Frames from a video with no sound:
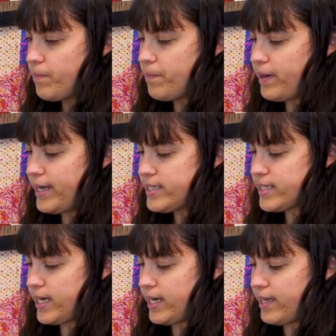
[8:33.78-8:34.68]
But
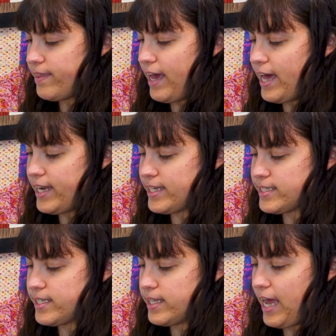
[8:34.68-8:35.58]
that
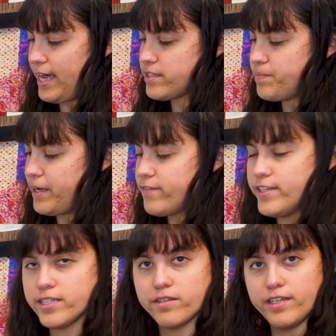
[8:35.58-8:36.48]
is the last big
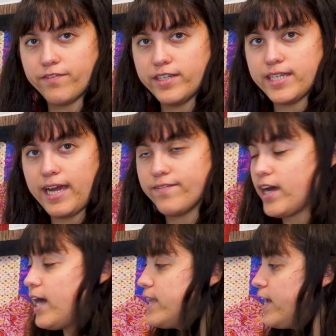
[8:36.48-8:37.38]
physical difference I have to
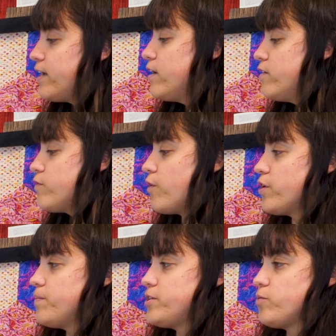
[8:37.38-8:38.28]
highlight for
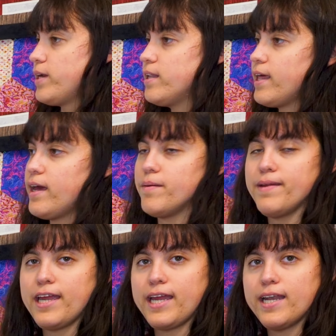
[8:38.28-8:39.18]
you between the
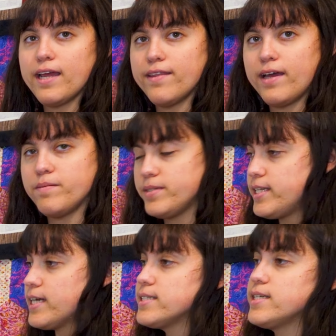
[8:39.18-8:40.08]
M8 and the
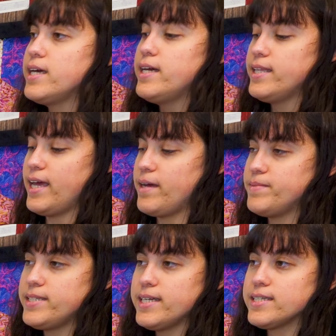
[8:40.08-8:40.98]
M6. The
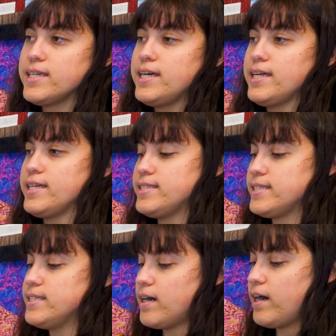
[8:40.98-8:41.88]
M6 is
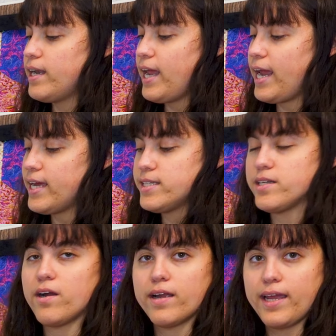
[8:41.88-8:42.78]
not
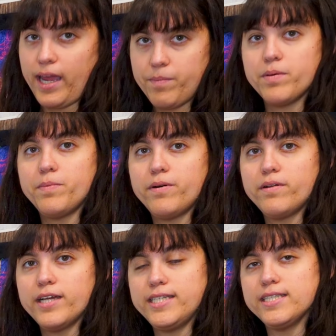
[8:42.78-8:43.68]
ASR
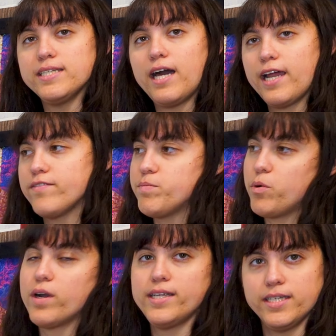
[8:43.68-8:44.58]
capable. It does not have the
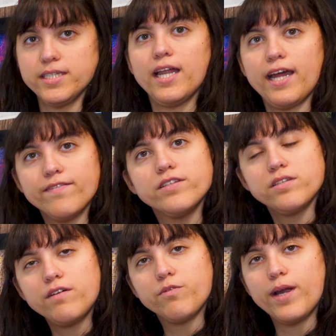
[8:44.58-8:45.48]
port. It does not have the
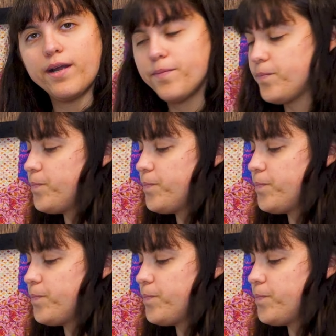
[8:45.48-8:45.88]
software.